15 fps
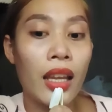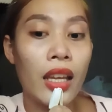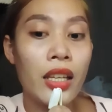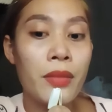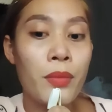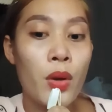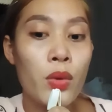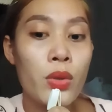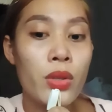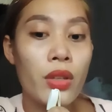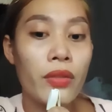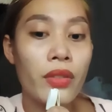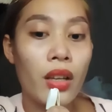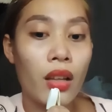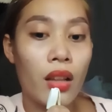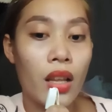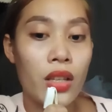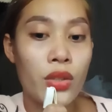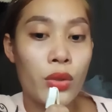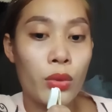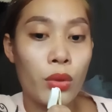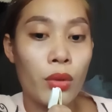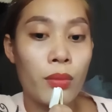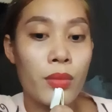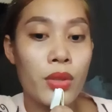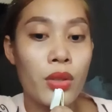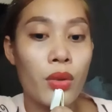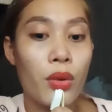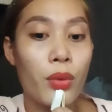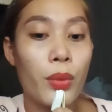in most of the
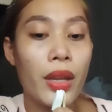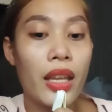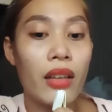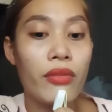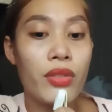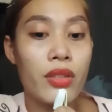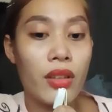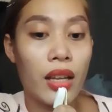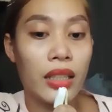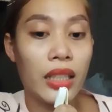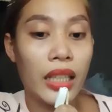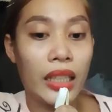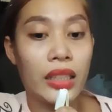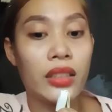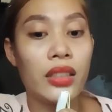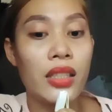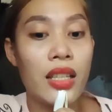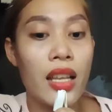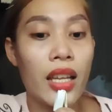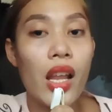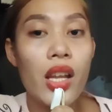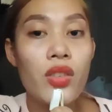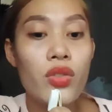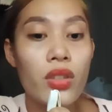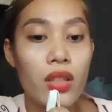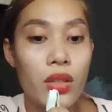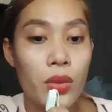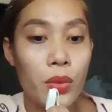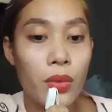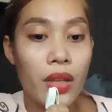classrooms we have studied, each
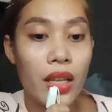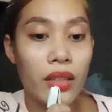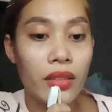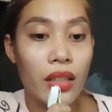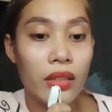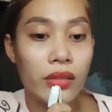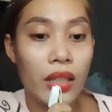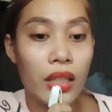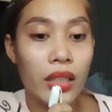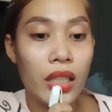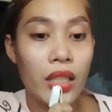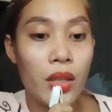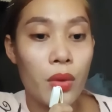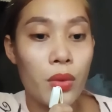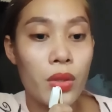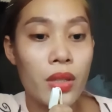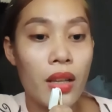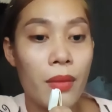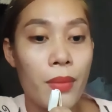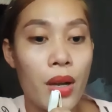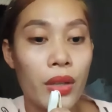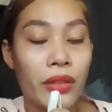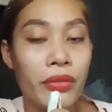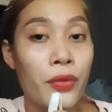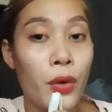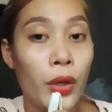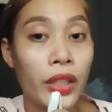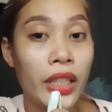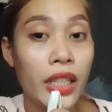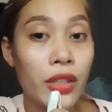student already knows about
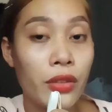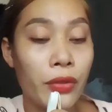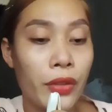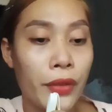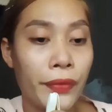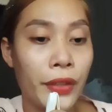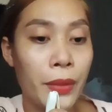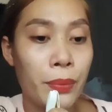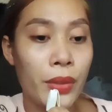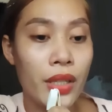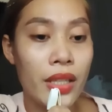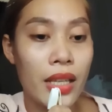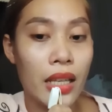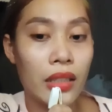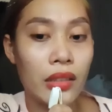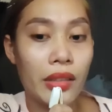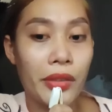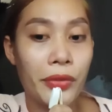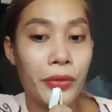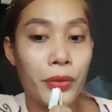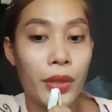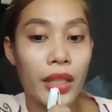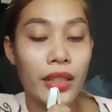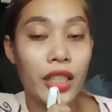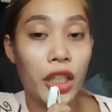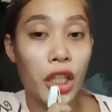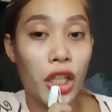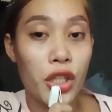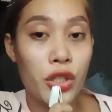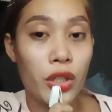40 to 50% of what the
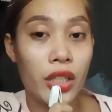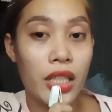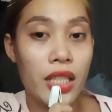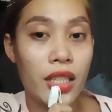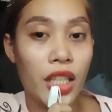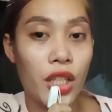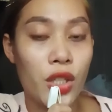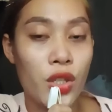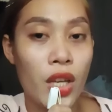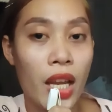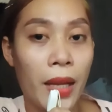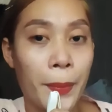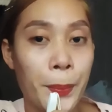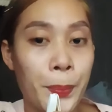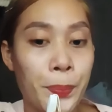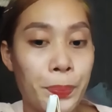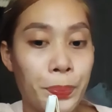teacher is teaching.